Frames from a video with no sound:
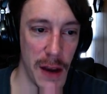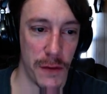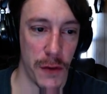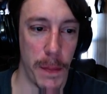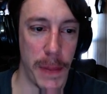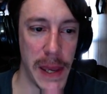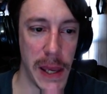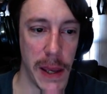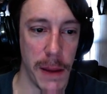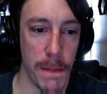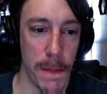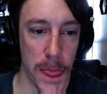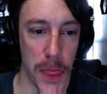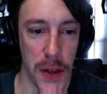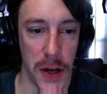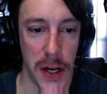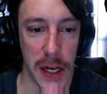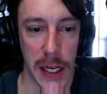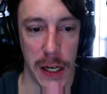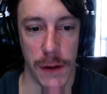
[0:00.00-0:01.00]
For Beam,
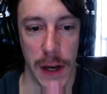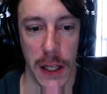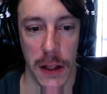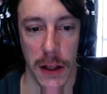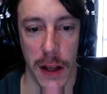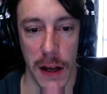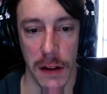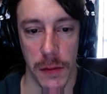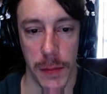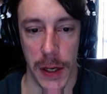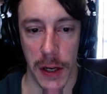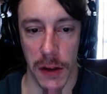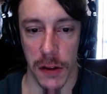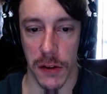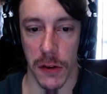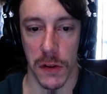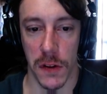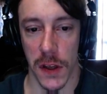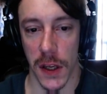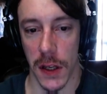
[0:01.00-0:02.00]
the negative headlines have been
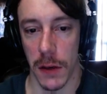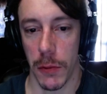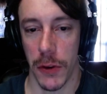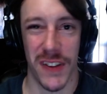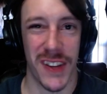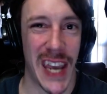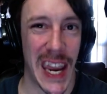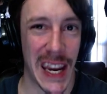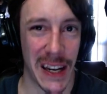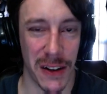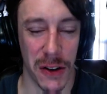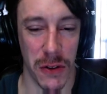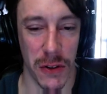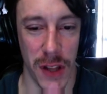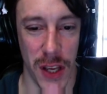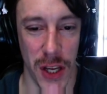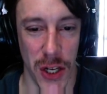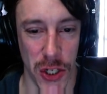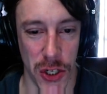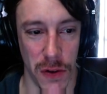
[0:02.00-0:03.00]
associated with
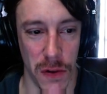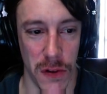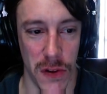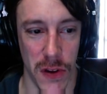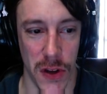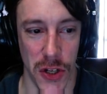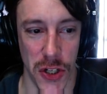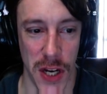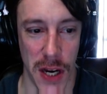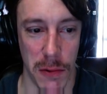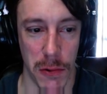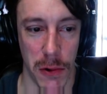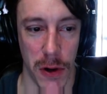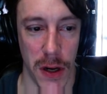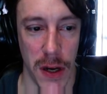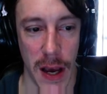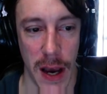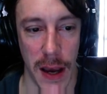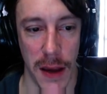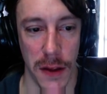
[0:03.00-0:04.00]
technical issues on January
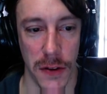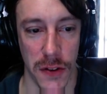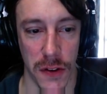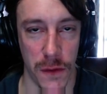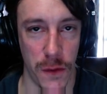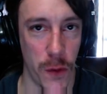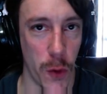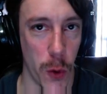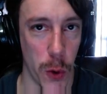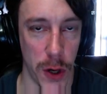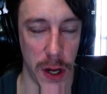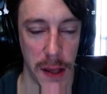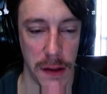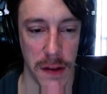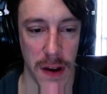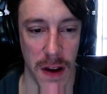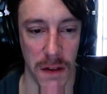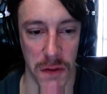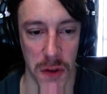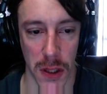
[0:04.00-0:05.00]
ninth, just four
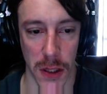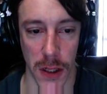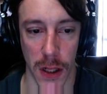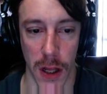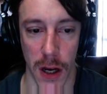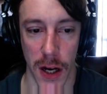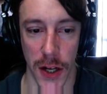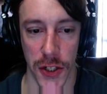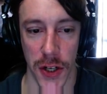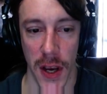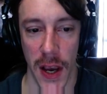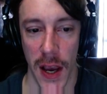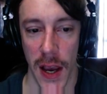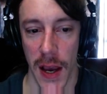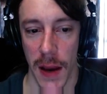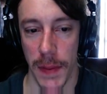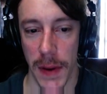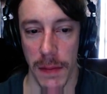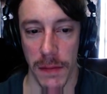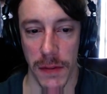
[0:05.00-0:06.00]
days after the launch.
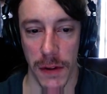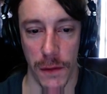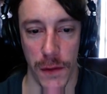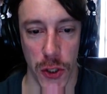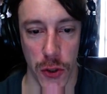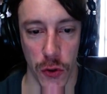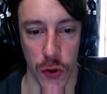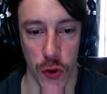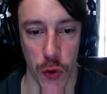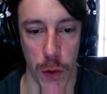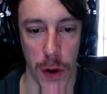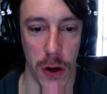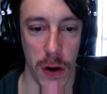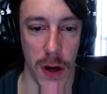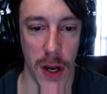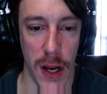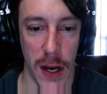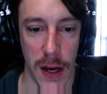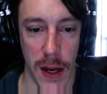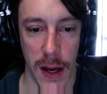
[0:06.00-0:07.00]
Beam's official Twitter
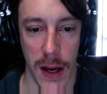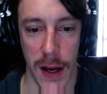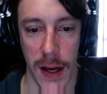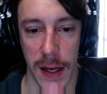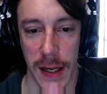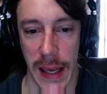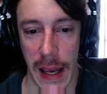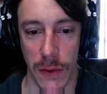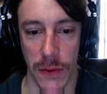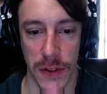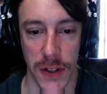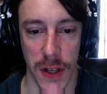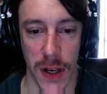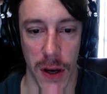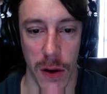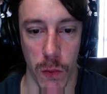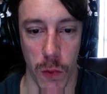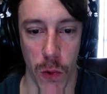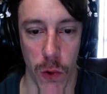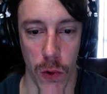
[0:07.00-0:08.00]
and, uh, account
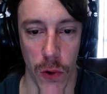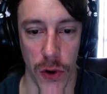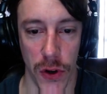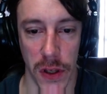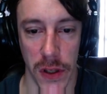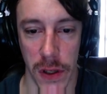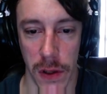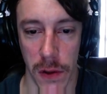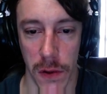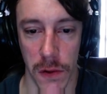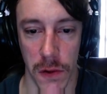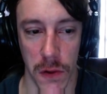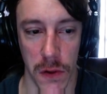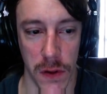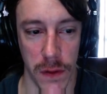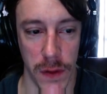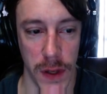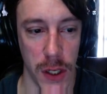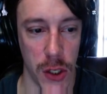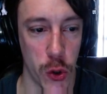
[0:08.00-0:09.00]
uh, warned
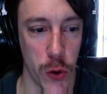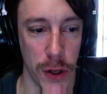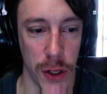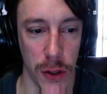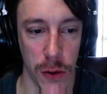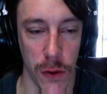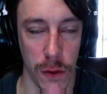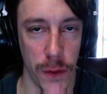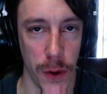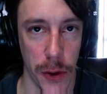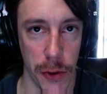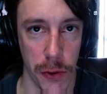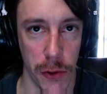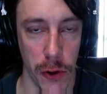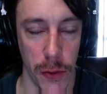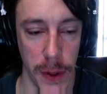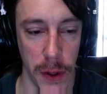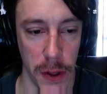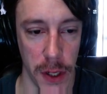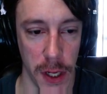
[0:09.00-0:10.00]
users of a critical
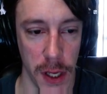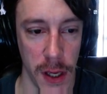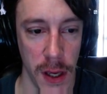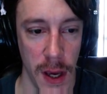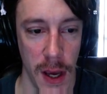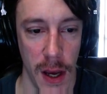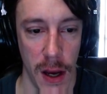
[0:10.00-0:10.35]
vulnerability,